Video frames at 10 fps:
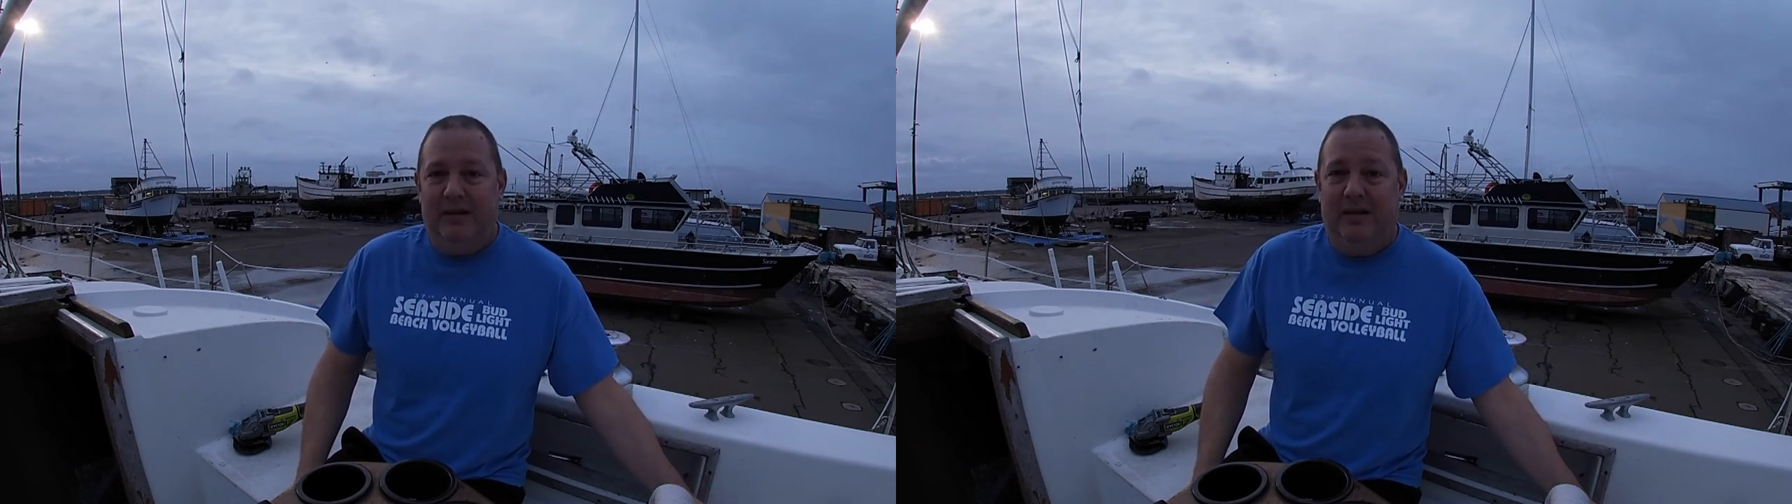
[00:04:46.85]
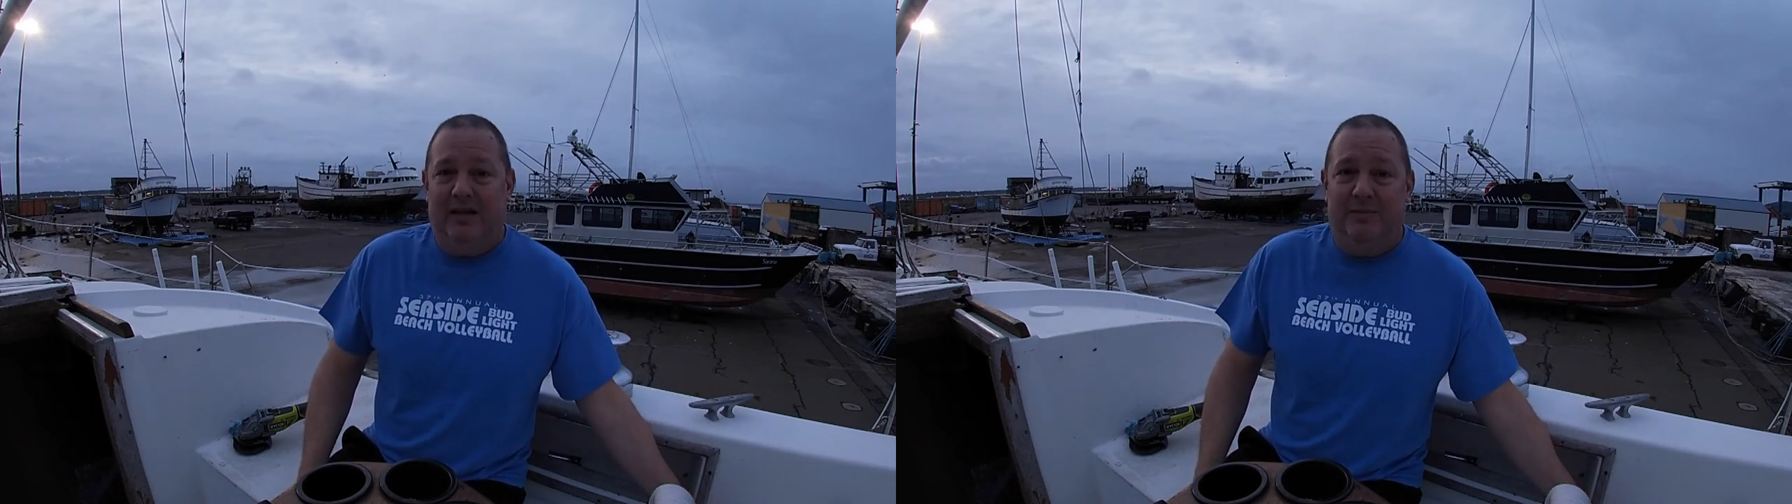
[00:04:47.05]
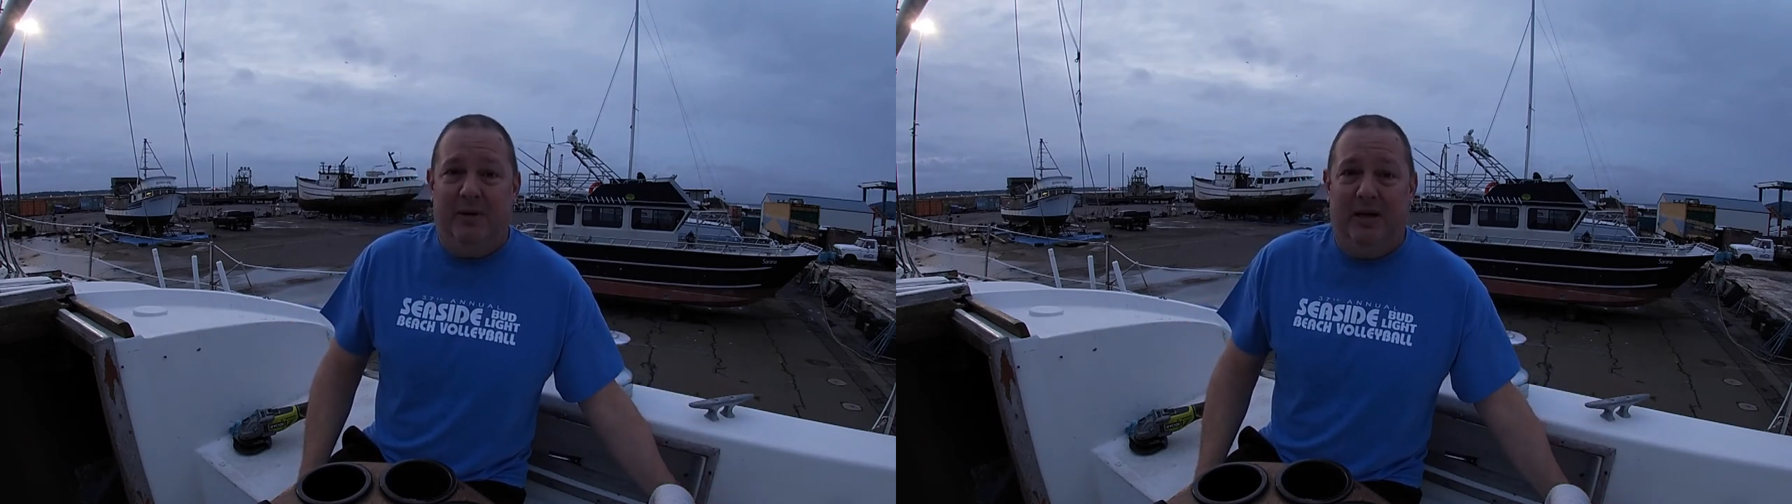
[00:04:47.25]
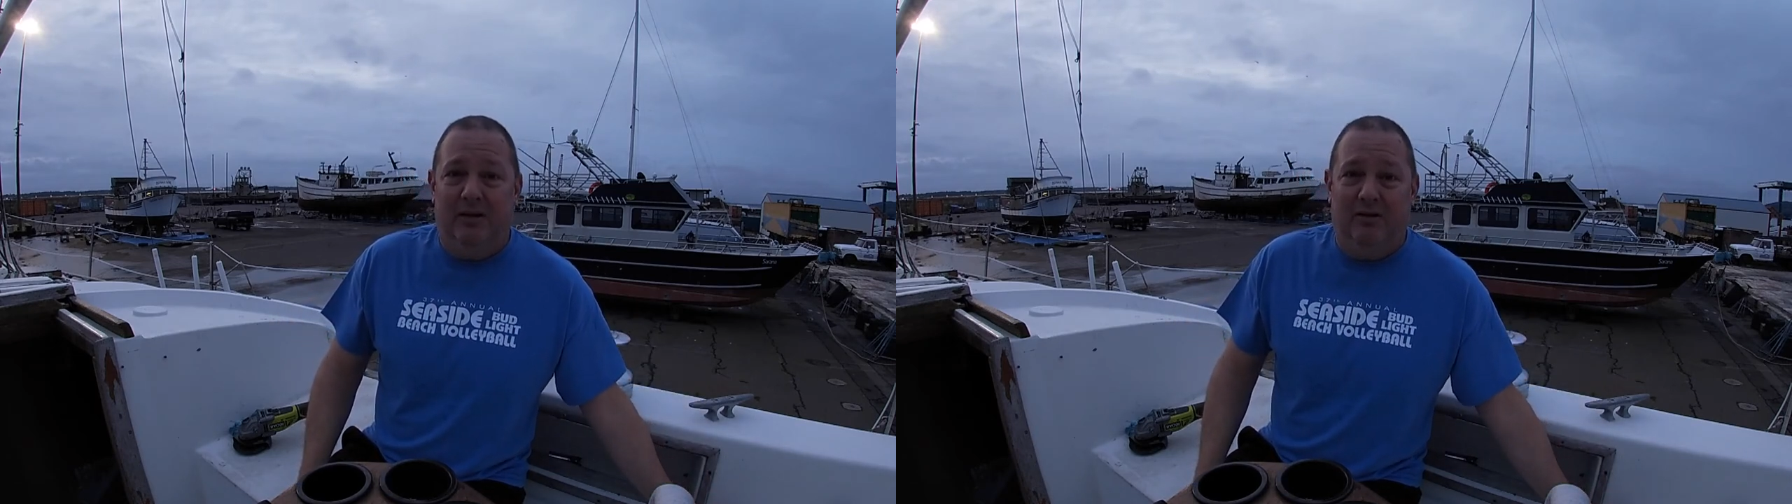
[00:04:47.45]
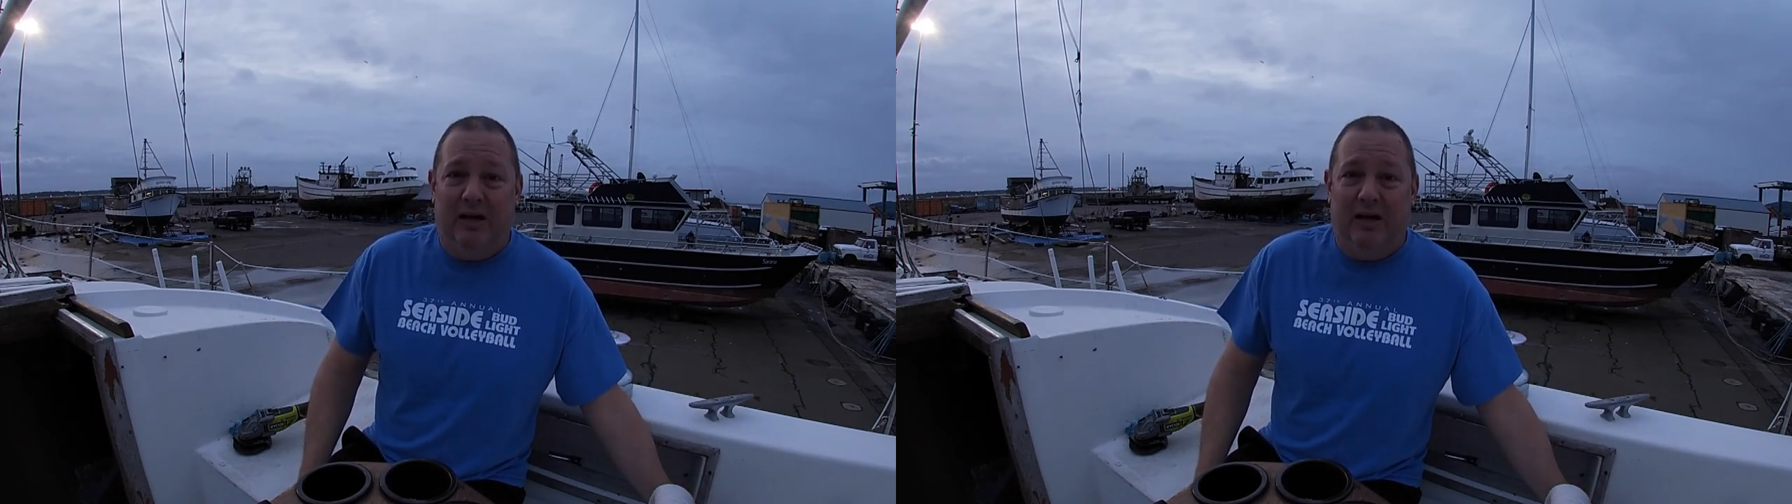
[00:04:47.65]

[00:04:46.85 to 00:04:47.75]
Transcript: That's my little